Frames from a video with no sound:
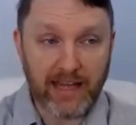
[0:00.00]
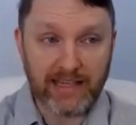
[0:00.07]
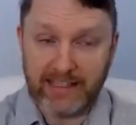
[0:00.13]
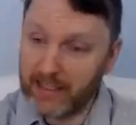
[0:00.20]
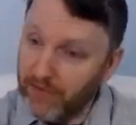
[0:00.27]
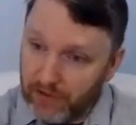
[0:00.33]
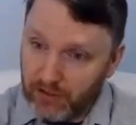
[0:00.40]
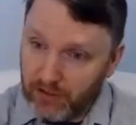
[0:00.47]

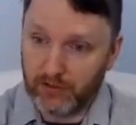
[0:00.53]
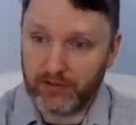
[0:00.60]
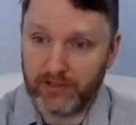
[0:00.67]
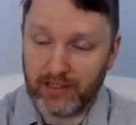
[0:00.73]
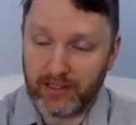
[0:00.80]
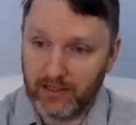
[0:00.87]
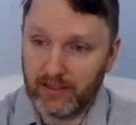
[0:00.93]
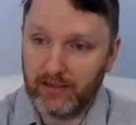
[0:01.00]
difficult
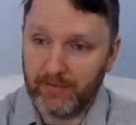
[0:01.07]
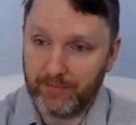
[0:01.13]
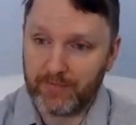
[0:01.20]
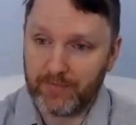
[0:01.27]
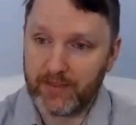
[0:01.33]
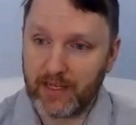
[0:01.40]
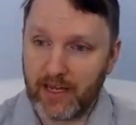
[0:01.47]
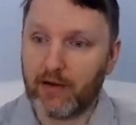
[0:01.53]
skill
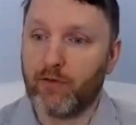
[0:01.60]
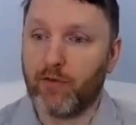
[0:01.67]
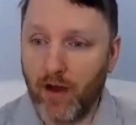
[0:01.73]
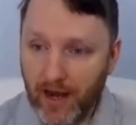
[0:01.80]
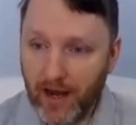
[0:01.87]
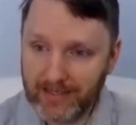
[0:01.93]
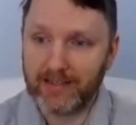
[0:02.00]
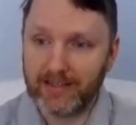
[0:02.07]
to get
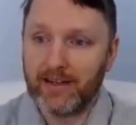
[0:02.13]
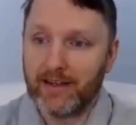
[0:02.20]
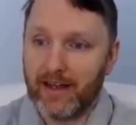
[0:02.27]
right.